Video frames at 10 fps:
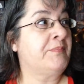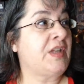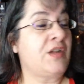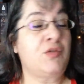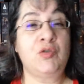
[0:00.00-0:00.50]

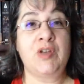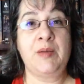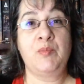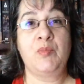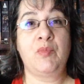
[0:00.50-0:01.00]
Get through
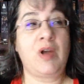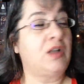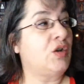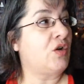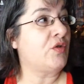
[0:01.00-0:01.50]
them.
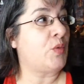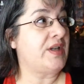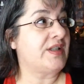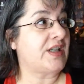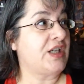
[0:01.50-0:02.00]
A lot of the
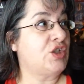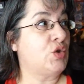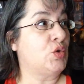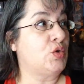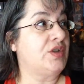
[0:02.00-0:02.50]
ones I
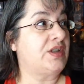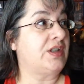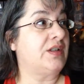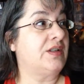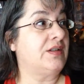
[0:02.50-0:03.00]

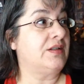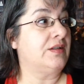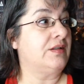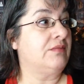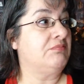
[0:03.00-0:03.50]
don't
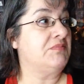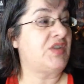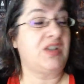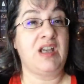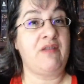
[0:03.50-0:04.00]

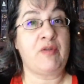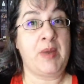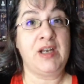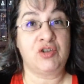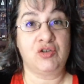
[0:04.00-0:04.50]
see ever
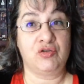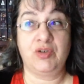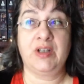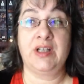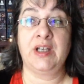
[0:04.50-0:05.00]
mentioned,
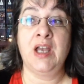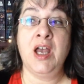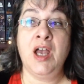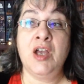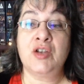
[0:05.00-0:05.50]
really.
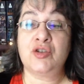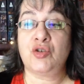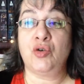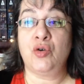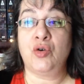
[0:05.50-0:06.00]

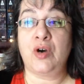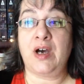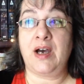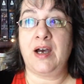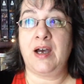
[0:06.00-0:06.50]
So
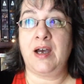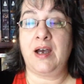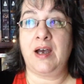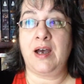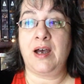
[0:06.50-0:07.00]

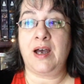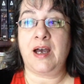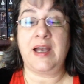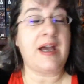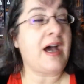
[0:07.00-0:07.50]

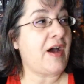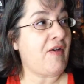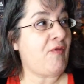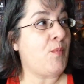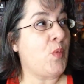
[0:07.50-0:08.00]
I
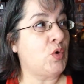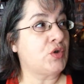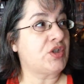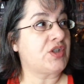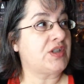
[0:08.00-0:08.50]
have
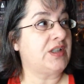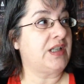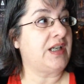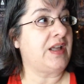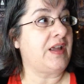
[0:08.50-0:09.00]

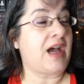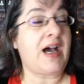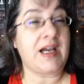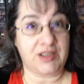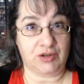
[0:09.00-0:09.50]
mostly
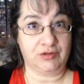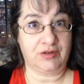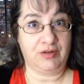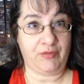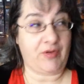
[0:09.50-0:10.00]

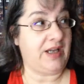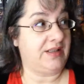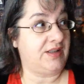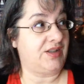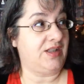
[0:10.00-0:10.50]
adult
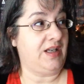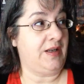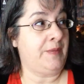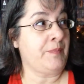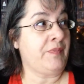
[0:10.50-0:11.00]

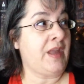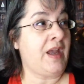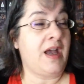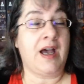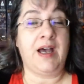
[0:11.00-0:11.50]
fantasy
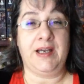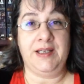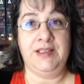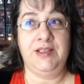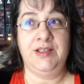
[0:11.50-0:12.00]

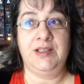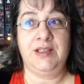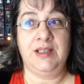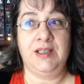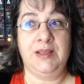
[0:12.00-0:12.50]
and
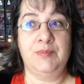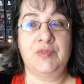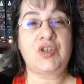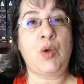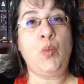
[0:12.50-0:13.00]

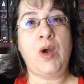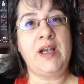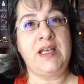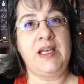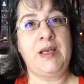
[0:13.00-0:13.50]
some
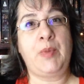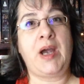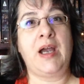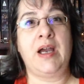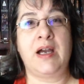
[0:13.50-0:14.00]
YA, but
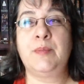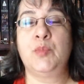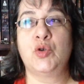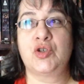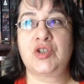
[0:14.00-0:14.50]
I am
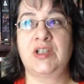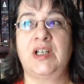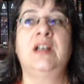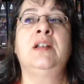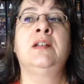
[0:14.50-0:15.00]

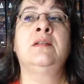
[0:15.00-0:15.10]
mostly